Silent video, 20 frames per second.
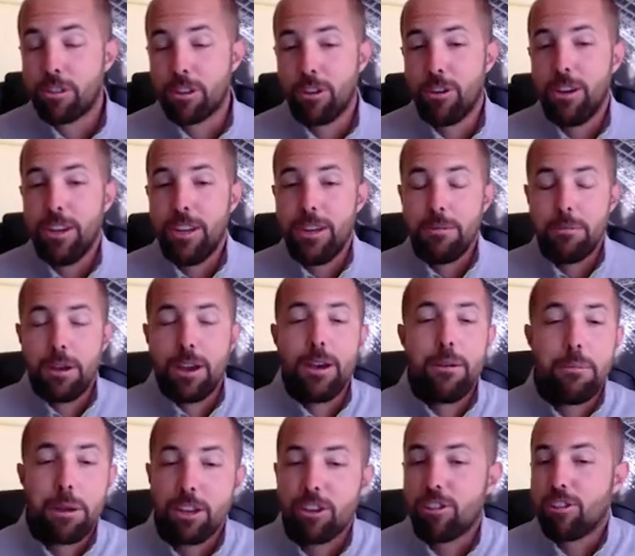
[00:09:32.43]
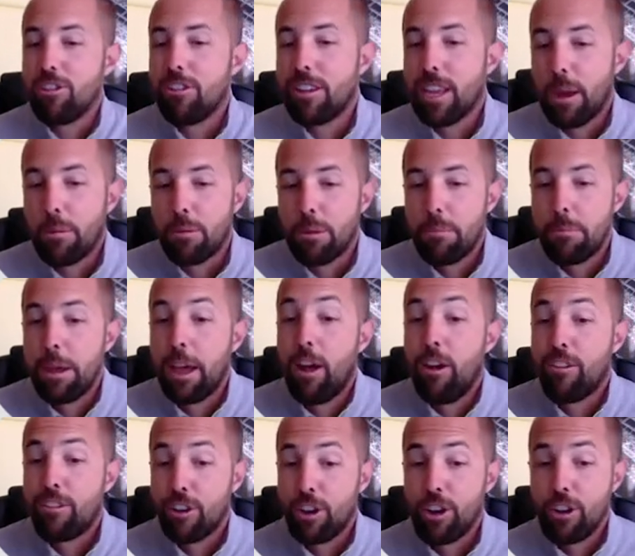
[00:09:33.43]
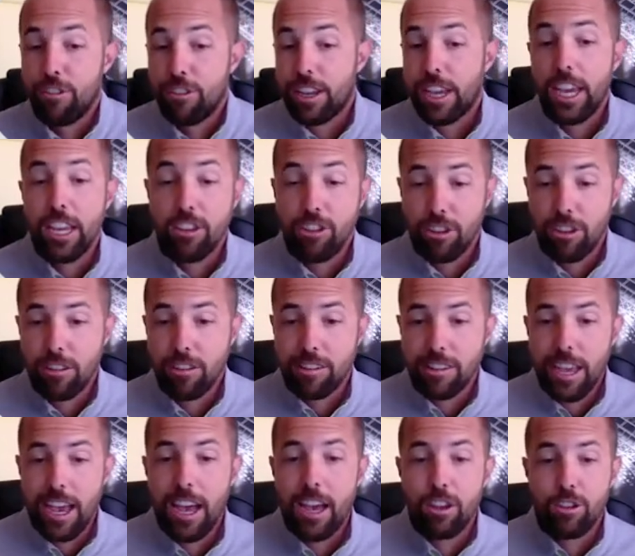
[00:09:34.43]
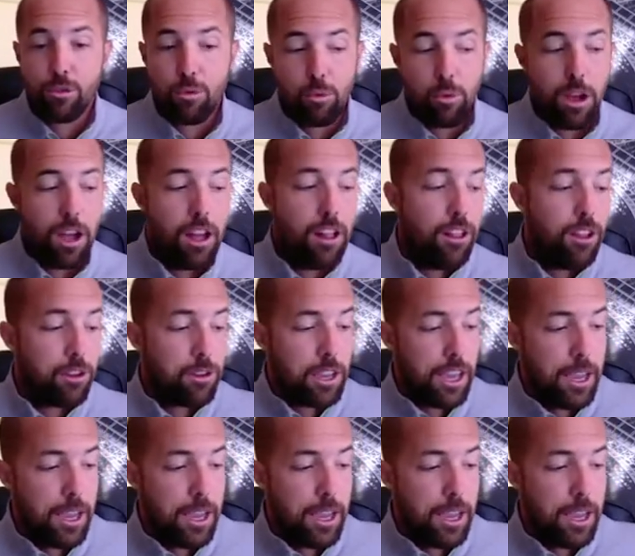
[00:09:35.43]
So uh, make sure you tap the bell for notifications as well.